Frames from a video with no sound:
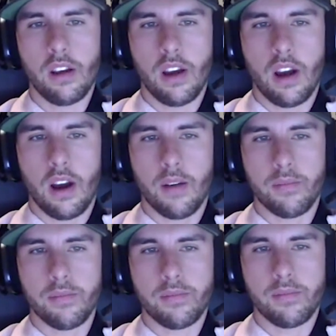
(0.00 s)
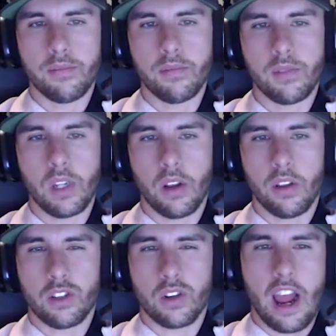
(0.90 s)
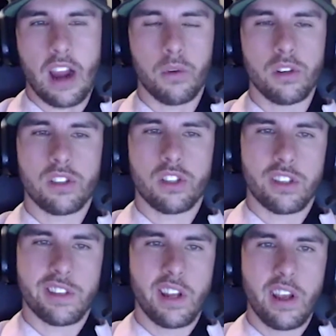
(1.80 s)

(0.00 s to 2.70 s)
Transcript: um, you know, the track was just,